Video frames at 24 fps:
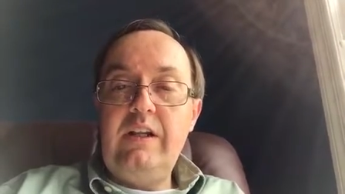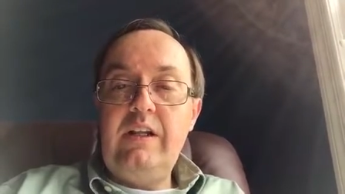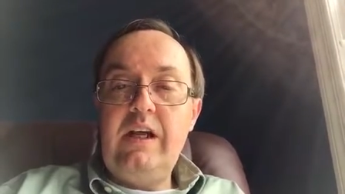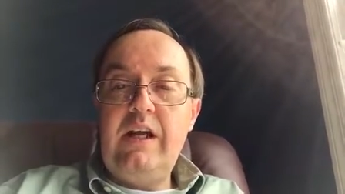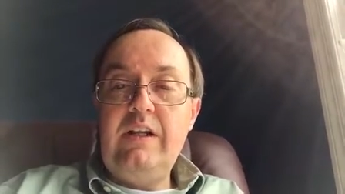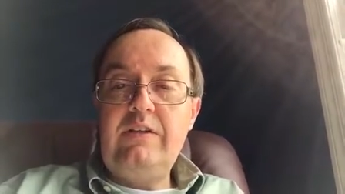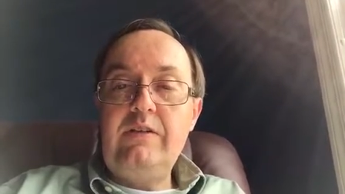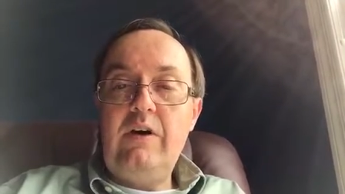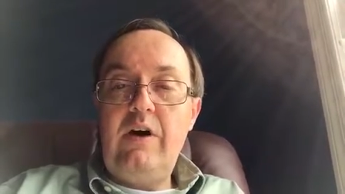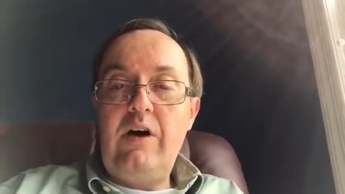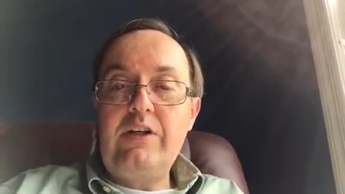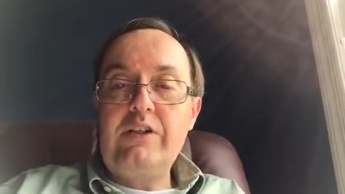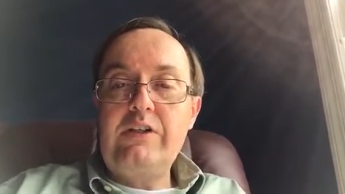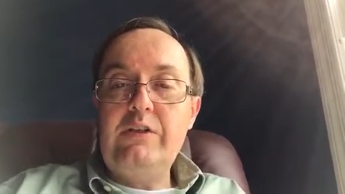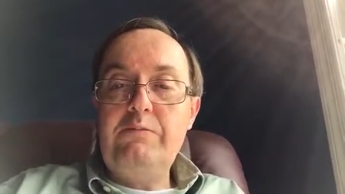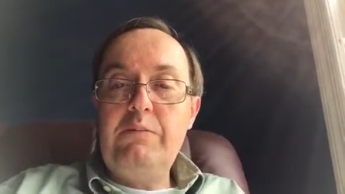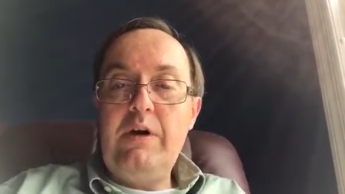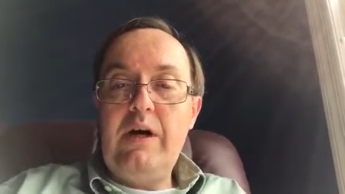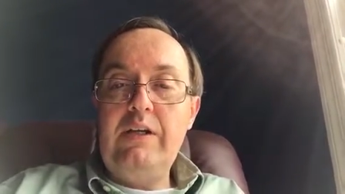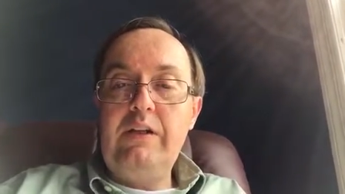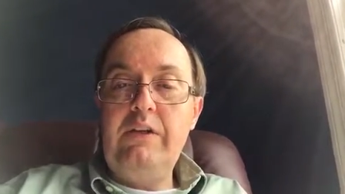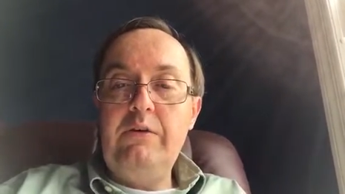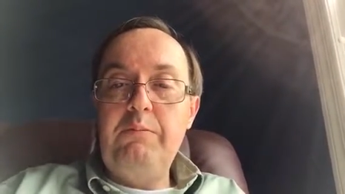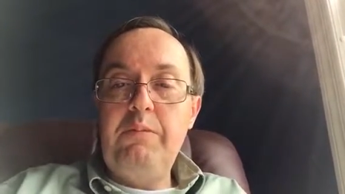that talks
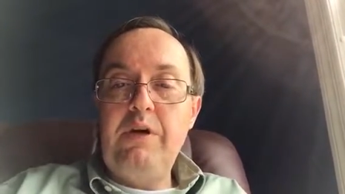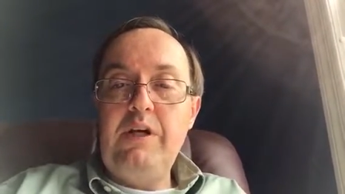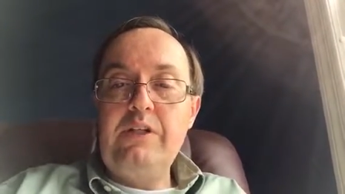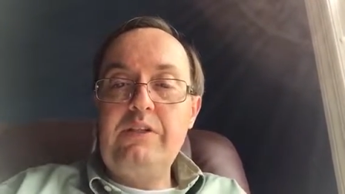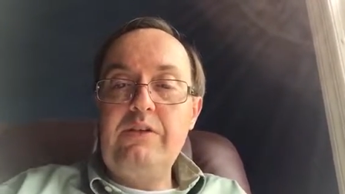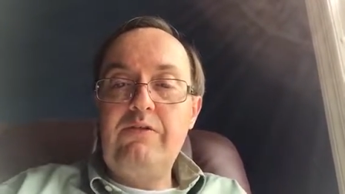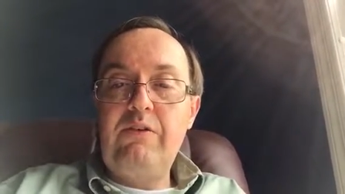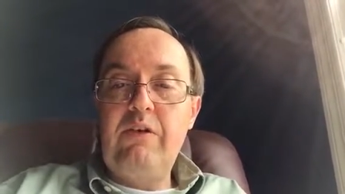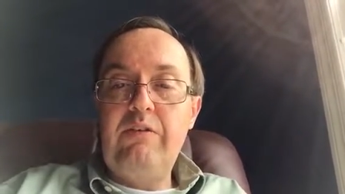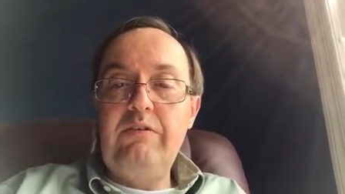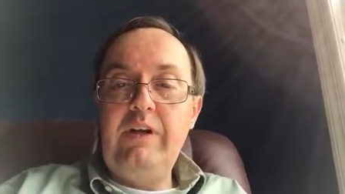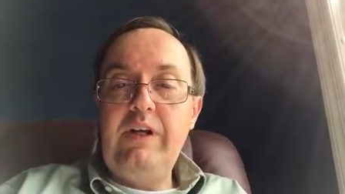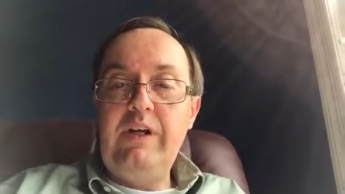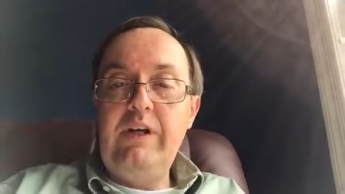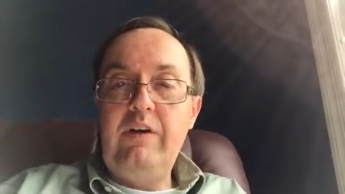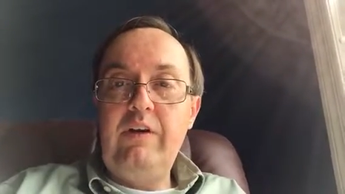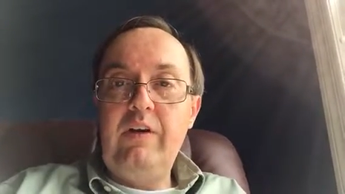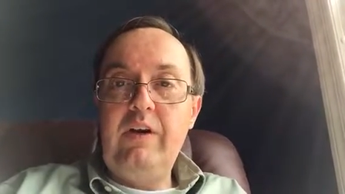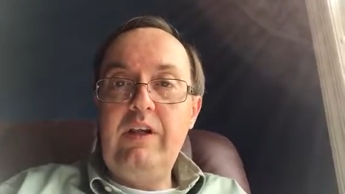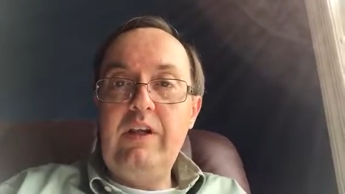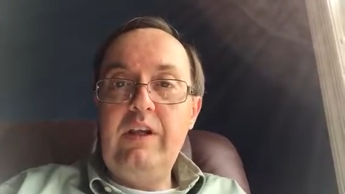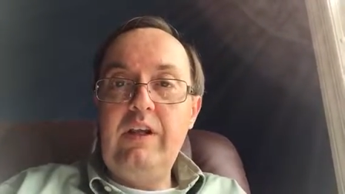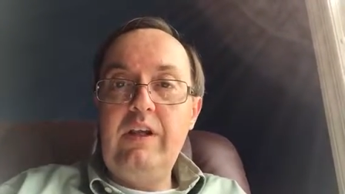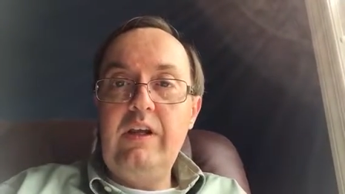about the beast from the
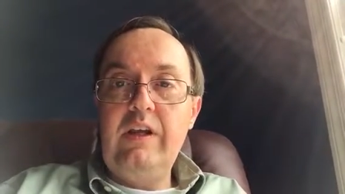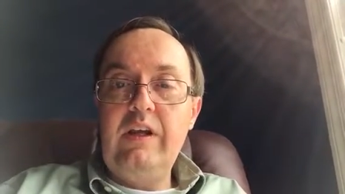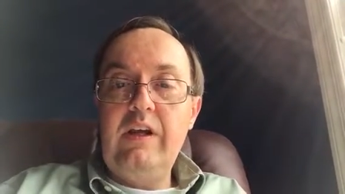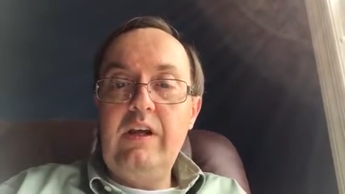earth.